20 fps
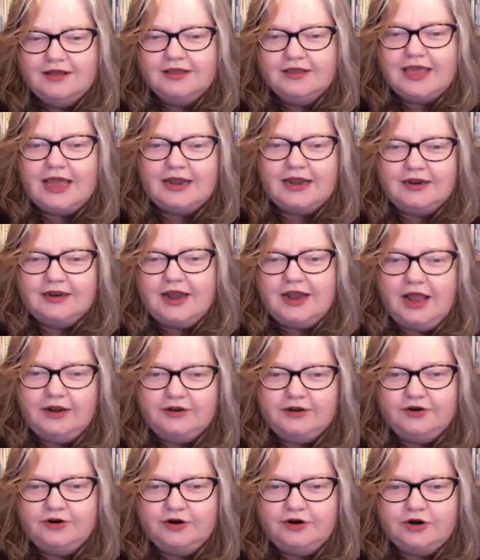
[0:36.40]
get an
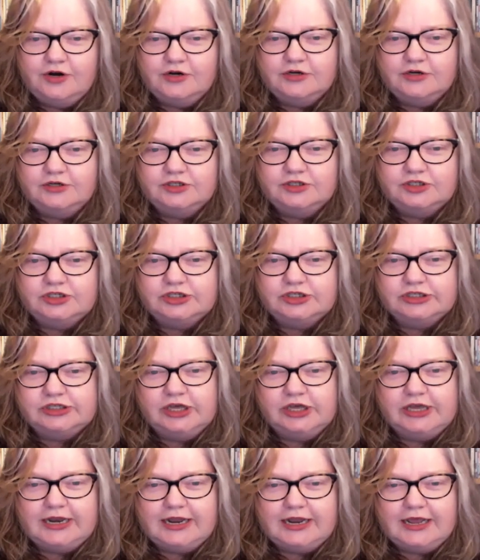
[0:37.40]
editor to
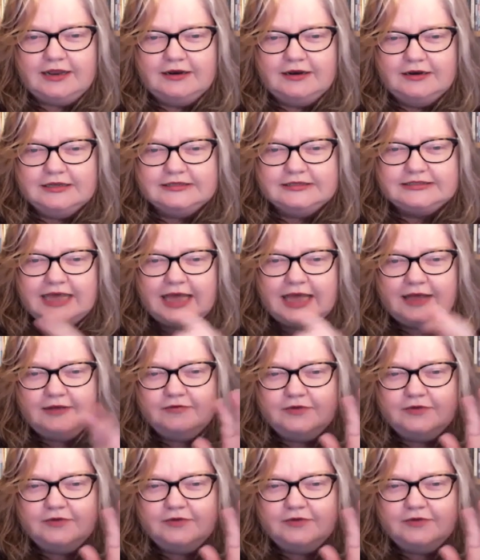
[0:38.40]
look at it? Is that